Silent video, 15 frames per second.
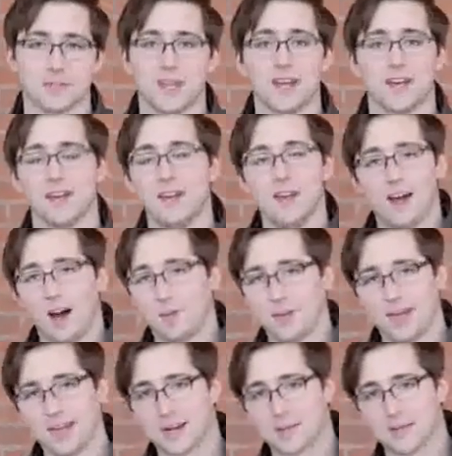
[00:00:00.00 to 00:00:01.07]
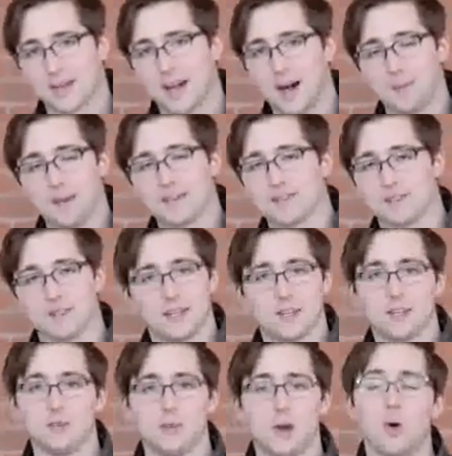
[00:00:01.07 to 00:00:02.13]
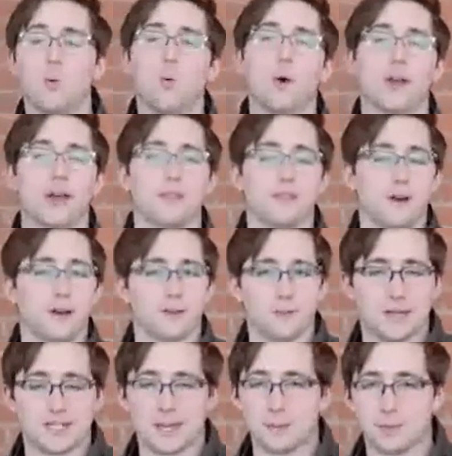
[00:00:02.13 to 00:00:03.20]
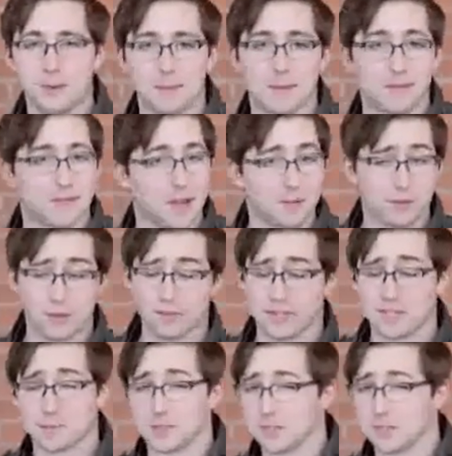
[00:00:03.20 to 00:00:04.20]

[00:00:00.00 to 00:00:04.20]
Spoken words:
But yeah, I'll be hanging out in the comments and letting you know what I thought of my time with Batman there if you have any